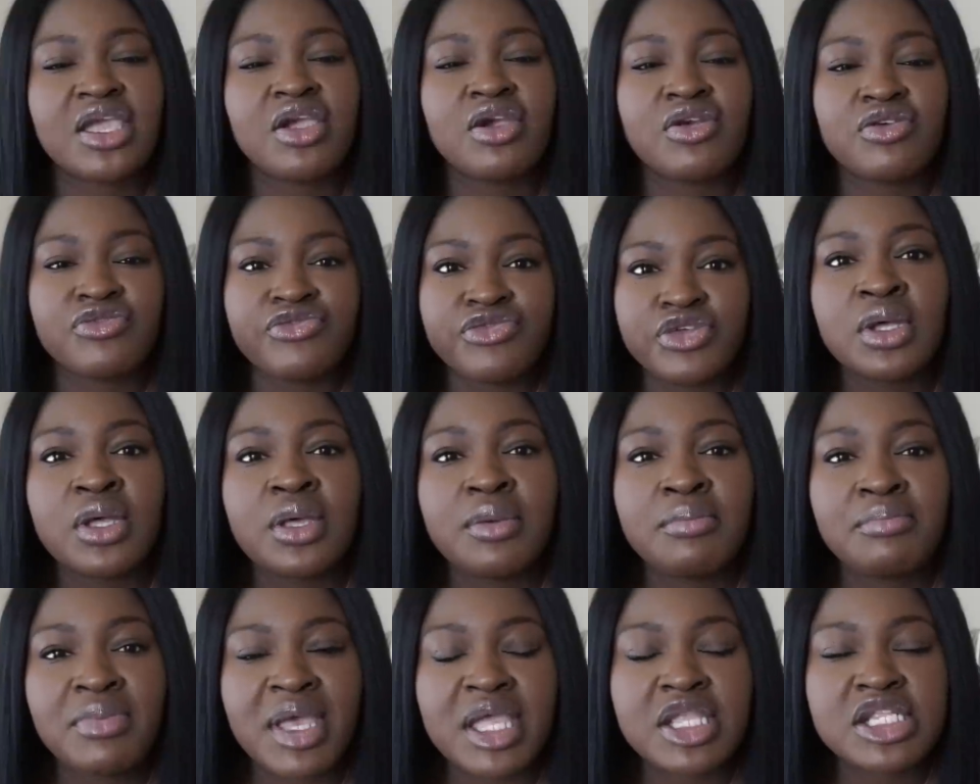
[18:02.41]
care of,
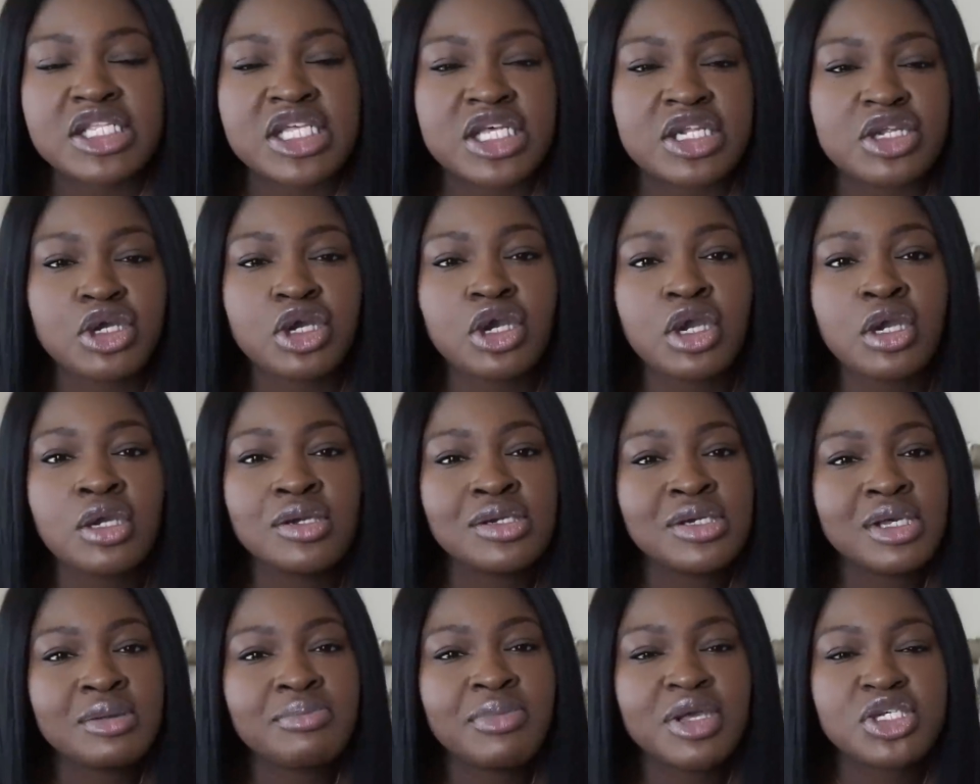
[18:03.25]
make
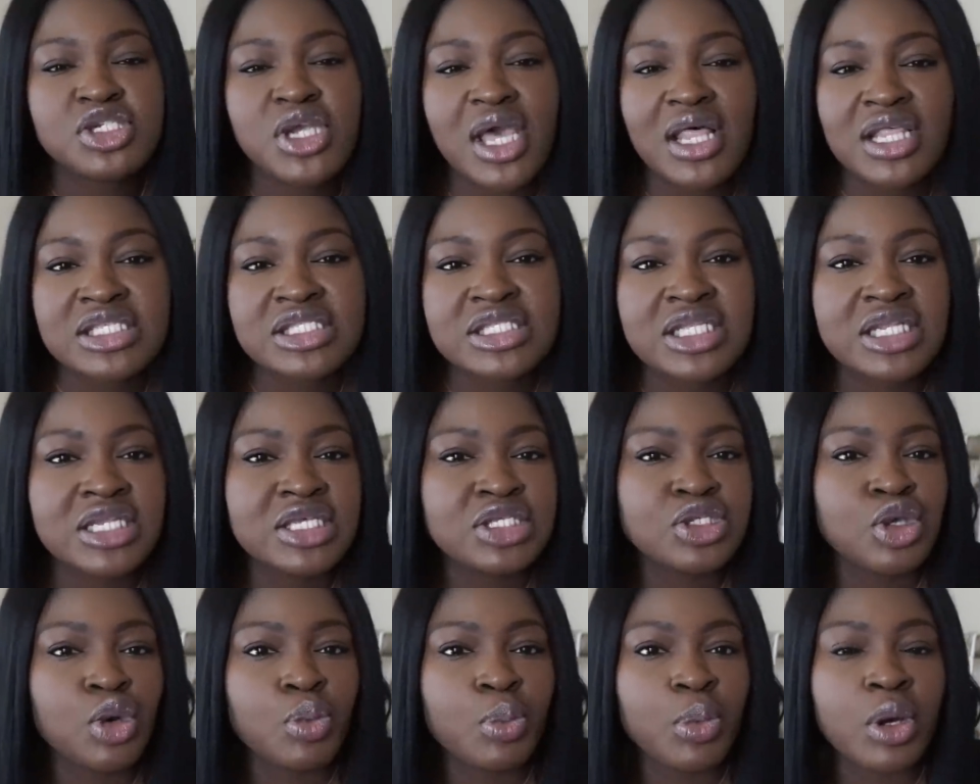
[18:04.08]
dinner, make sure Alex did
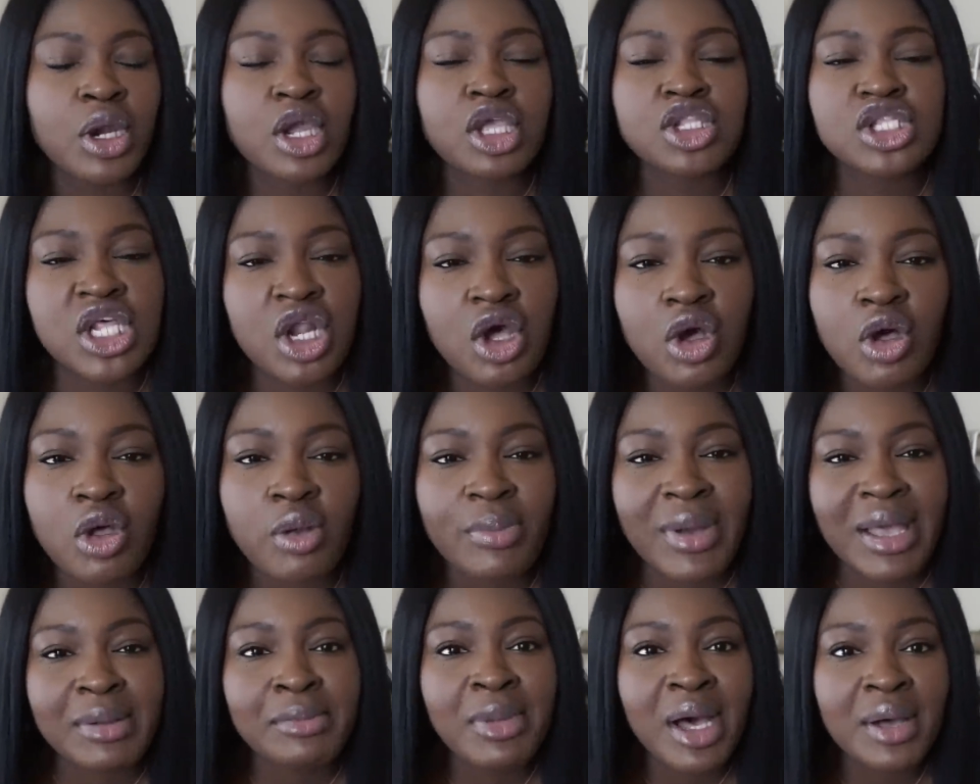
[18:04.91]
his homework, did all
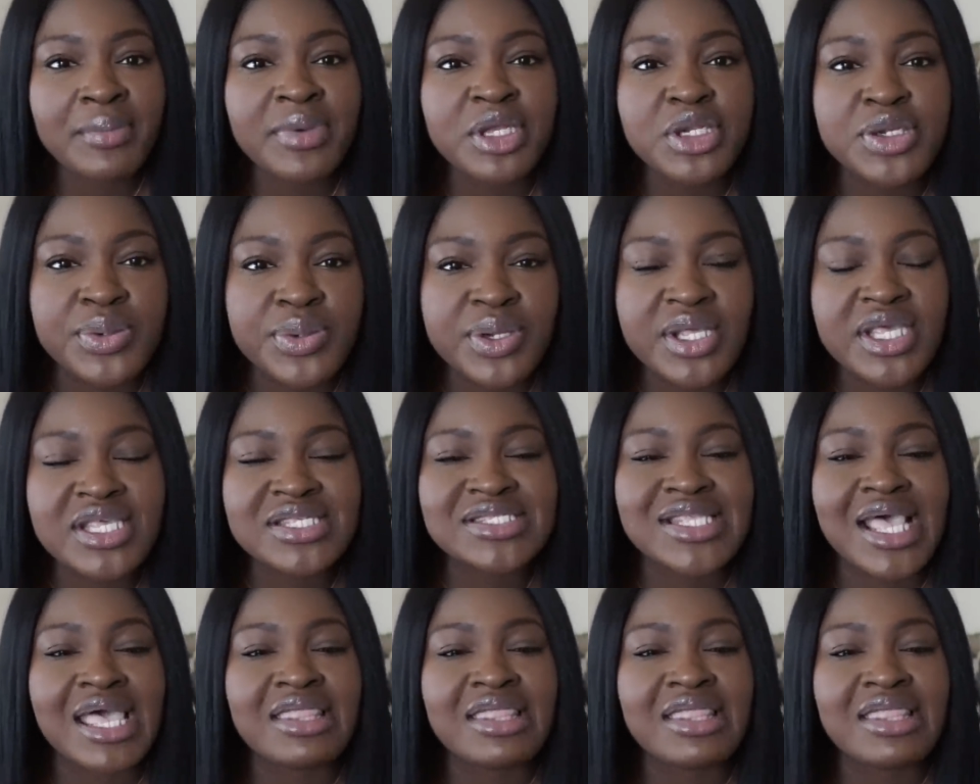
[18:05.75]
my mommy duties.